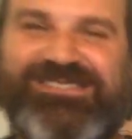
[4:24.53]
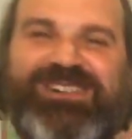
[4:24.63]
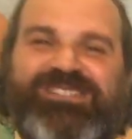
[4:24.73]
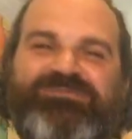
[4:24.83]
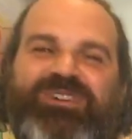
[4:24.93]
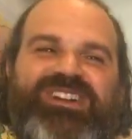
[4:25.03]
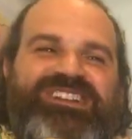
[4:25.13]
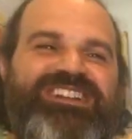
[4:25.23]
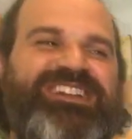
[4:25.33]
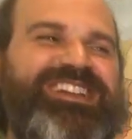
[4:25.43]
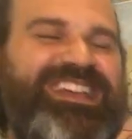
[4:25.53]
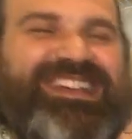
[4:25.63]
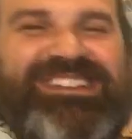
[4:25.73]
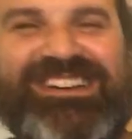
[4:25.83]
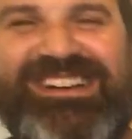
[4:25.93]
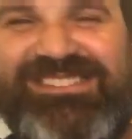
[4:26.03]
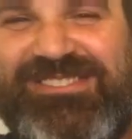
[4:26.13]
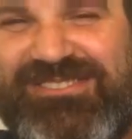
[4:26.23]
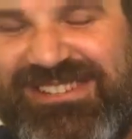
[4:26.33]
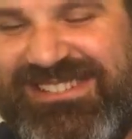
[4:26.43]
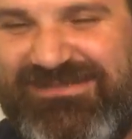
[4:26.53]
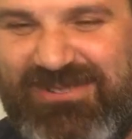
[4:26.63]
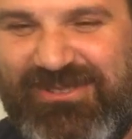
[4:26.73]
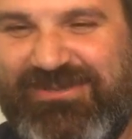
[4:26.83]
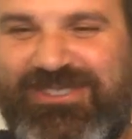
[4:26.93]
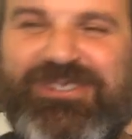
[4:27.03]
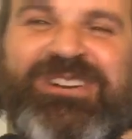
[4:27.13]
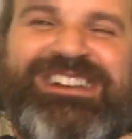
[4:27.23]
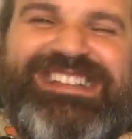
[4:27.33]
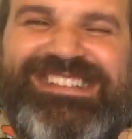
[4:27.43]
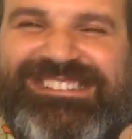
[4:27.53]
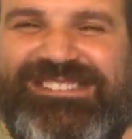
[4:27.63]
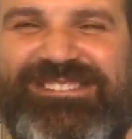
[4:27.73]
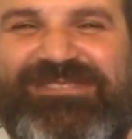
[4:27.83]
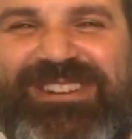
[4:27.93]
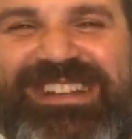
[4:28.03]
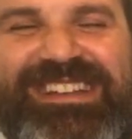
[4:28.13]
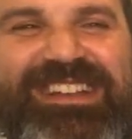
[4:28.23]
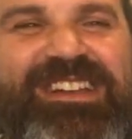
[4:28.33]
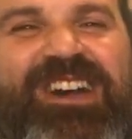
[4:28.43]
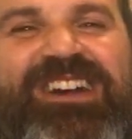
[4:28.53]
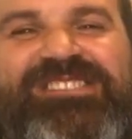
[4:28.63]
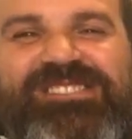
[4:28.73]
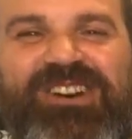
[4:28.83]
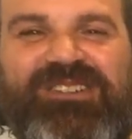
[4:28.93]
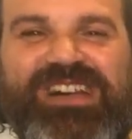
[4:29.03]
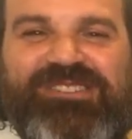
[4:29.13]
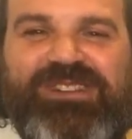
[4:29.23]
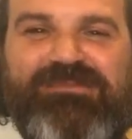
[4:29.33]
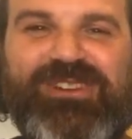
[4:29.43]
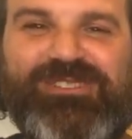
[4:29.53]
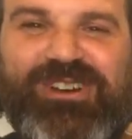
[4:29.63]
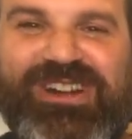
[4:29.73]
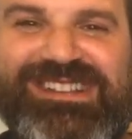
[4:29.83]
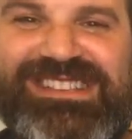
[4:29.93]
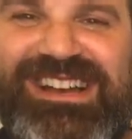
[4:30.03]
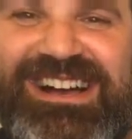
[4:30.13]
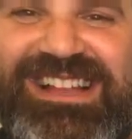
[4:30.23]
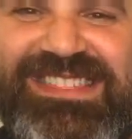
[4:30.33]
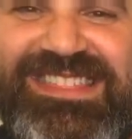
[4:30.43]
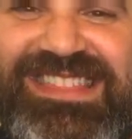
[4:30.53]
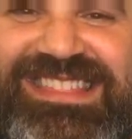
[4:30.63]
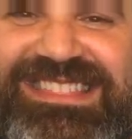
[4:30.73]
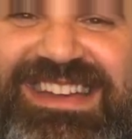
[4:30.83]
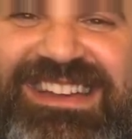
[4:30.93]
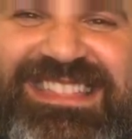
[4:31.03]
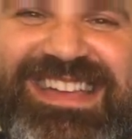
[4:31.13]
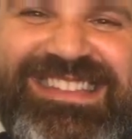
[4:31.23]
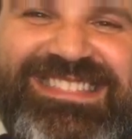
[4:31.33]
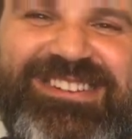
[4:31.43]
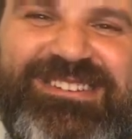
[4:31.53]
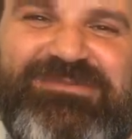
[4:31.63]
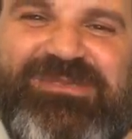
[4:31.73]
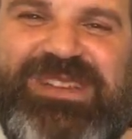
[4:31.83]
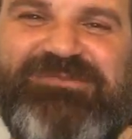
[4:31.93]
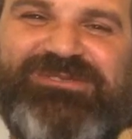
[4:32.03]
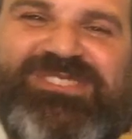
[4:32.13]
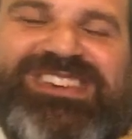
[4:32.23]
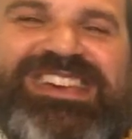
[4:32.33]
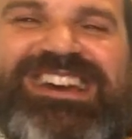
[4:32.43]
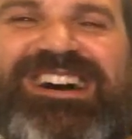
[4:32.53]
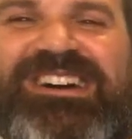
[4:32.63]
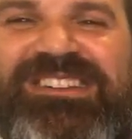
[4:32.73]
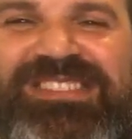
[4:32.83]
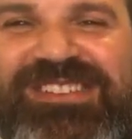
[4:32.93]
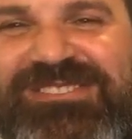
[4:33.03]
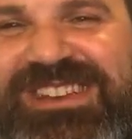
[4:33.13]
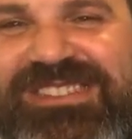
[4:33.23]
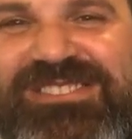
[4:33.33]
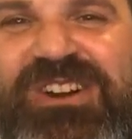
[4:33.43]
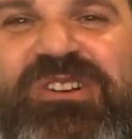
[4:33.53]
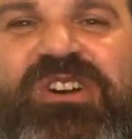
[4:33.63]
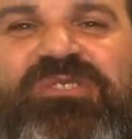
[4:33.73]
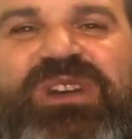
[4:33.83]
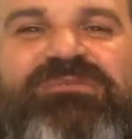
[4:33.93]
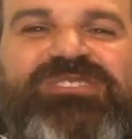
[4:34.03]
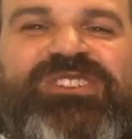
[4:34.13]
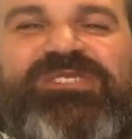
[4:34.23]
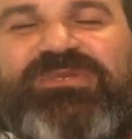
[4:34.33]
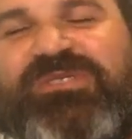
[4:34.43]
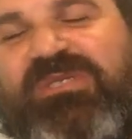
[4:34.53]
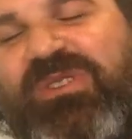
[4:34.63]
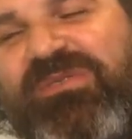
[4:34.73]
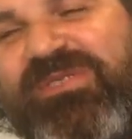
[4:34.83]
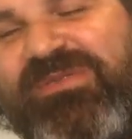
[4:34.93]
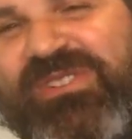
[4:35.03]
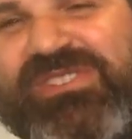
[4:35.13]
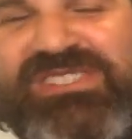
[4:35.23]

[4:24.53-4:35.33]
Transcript: miles apart, and uh, so good to see both of you. it's so funny. All right, so grab your guitars. Uh, there, there are more famous ones. Uh, thank you, Scott. So grab your guitars. We're going to go over first